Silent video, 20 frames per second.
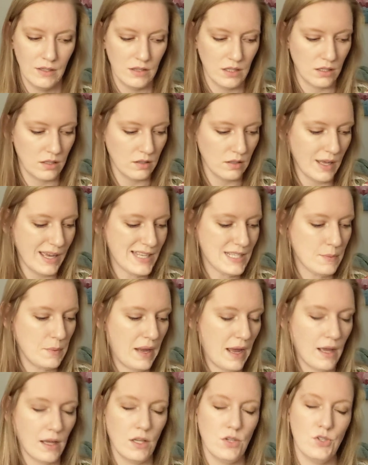the glass
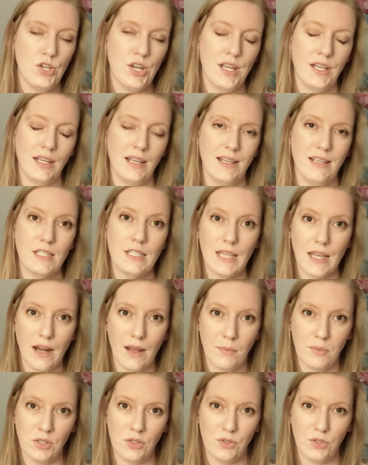packaging is that
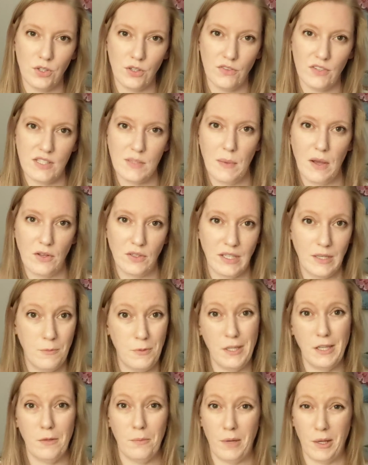I'm a little nervous about
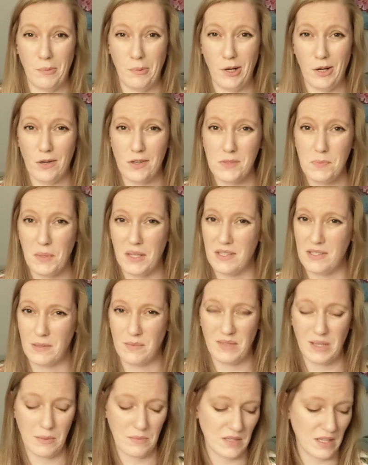keeping it in my purse because
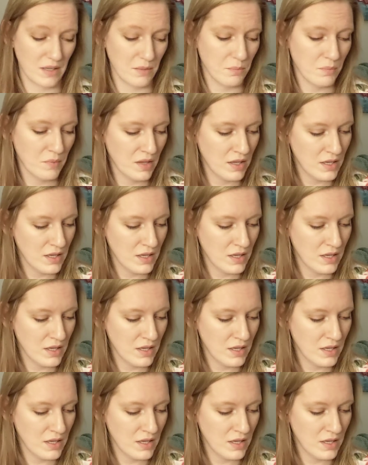sometimes I